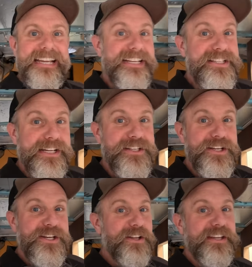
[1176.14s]
It's yet
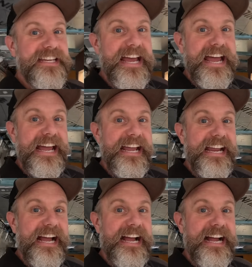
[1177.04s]
another
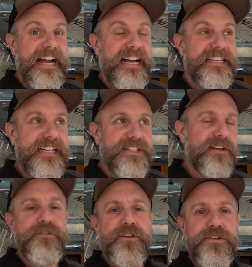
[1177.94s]
day. And yes,
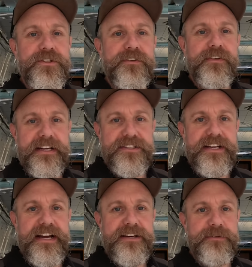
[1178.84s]
I've done stuff last
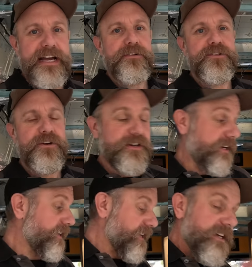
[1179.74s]
night without showing
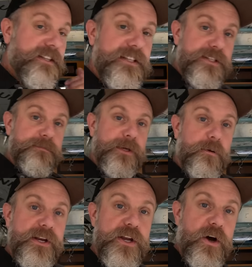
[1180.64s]
you. This is
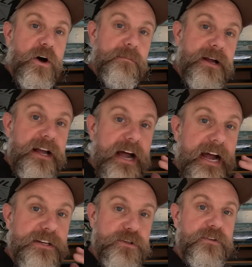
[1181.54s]
becoming a norm.
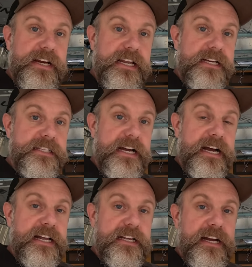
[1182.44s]
I do realise
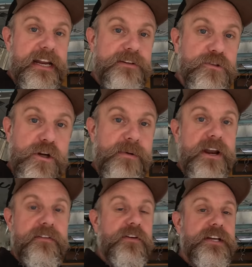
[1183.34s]
that. And I just come
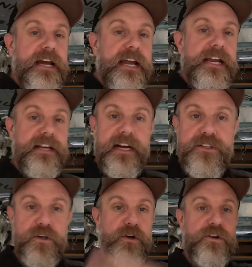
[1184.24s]
on every day, I
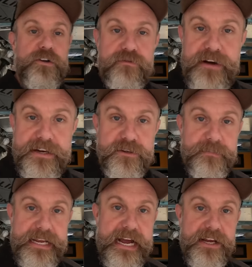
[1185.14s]
talk
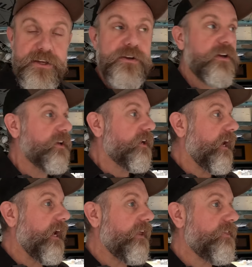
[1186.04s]
randomly at you,
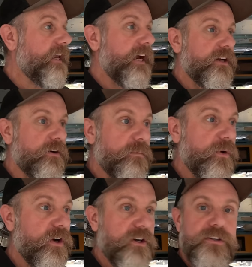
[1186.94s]
and then I go and
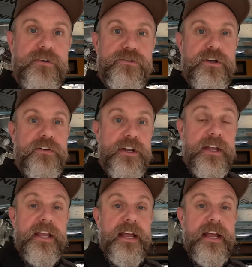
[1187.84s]
work and don't show you.